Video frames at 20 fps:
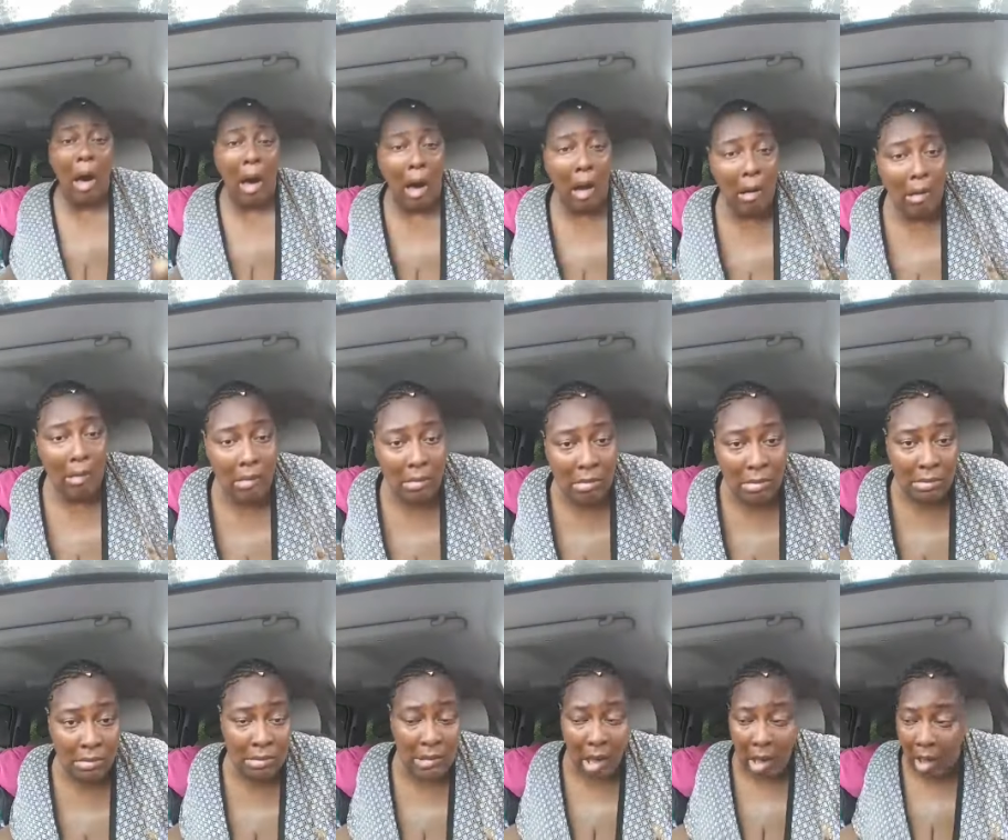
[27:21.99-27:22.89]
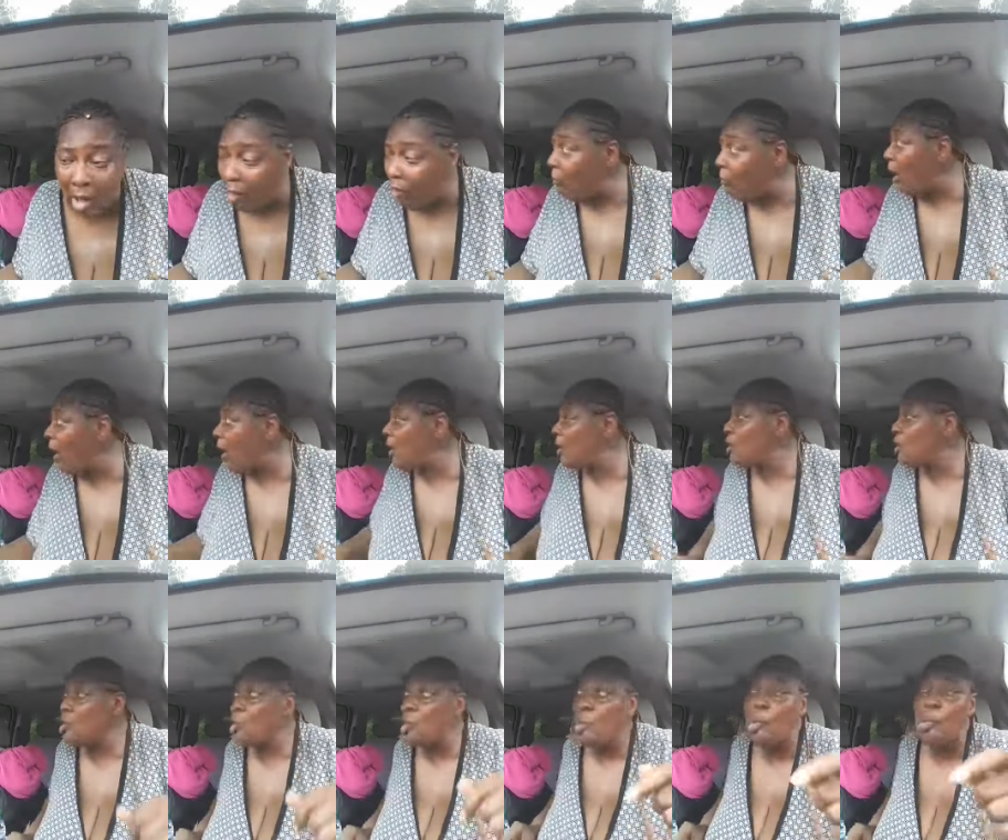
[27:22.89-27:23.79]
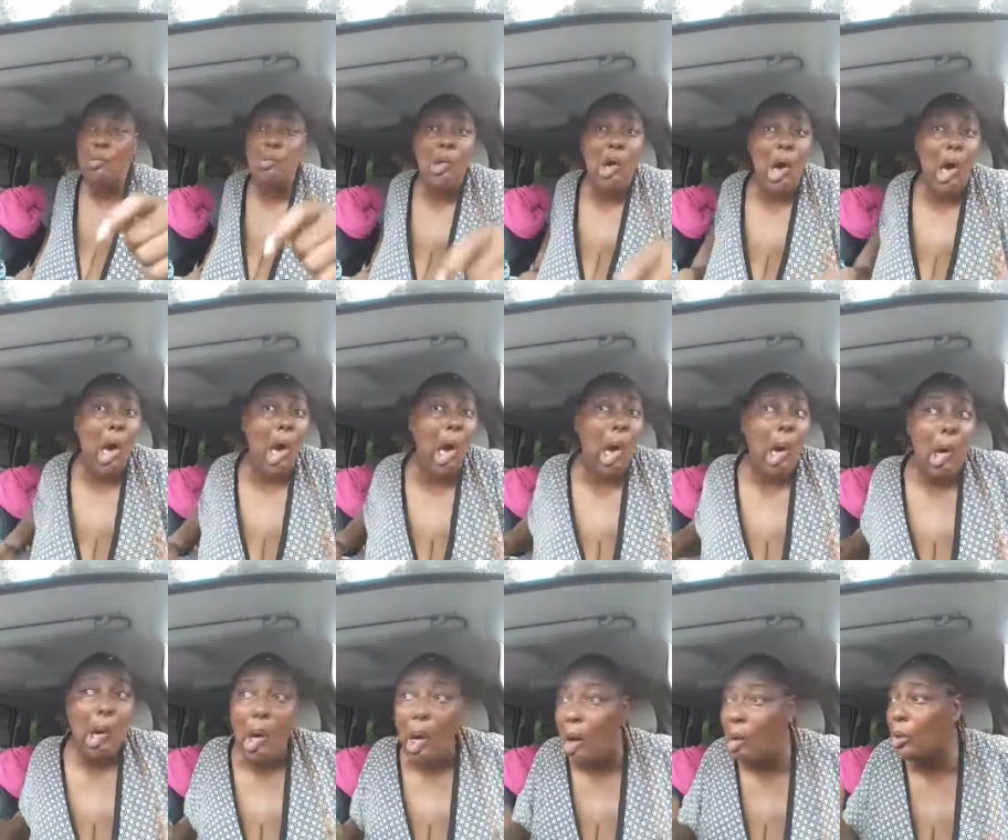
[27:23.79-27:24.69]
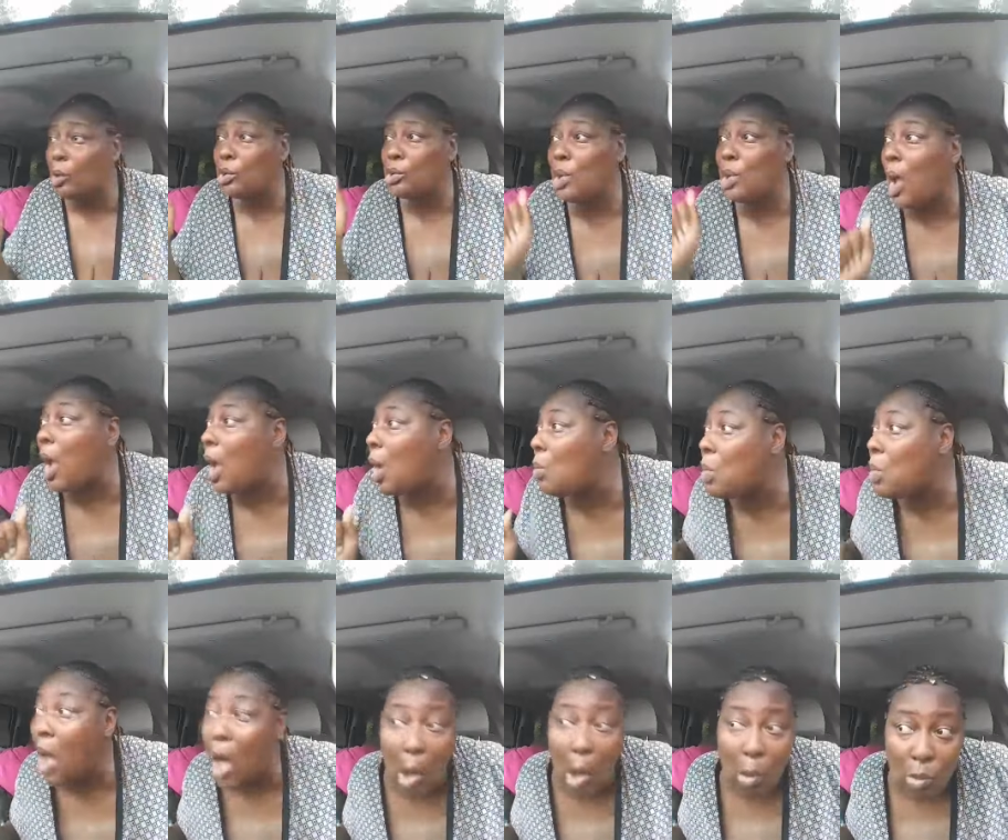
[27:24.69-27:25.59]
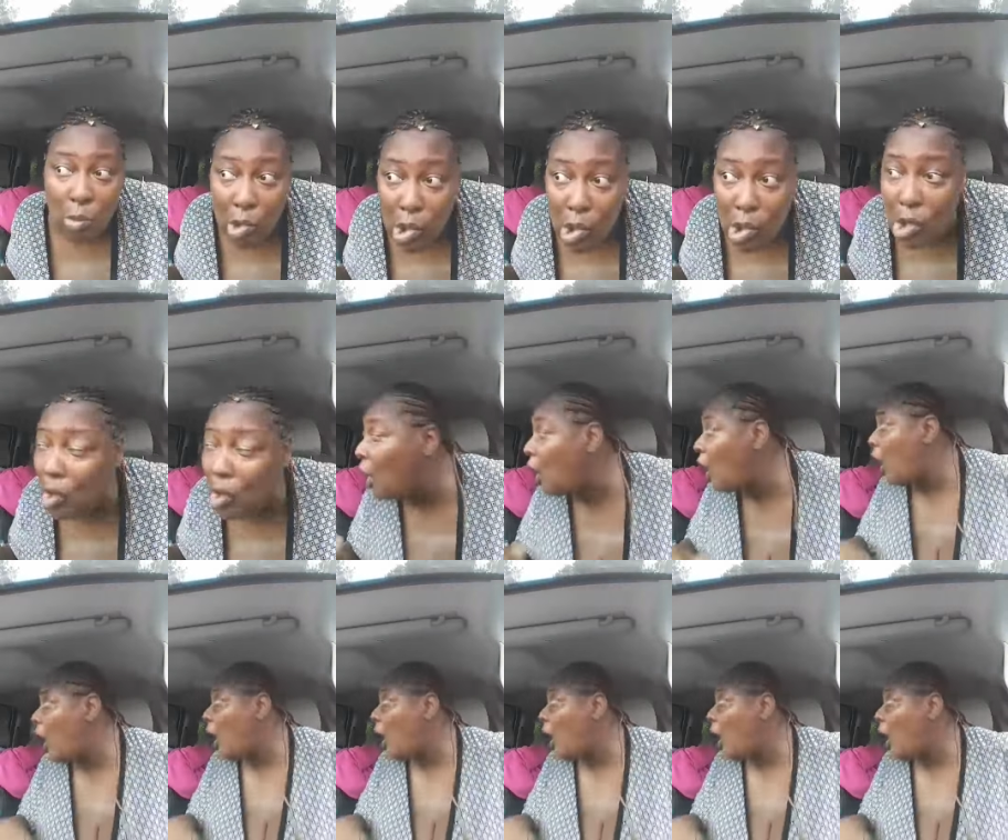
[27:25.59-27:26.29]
I don't know what you motherfuckers say about me,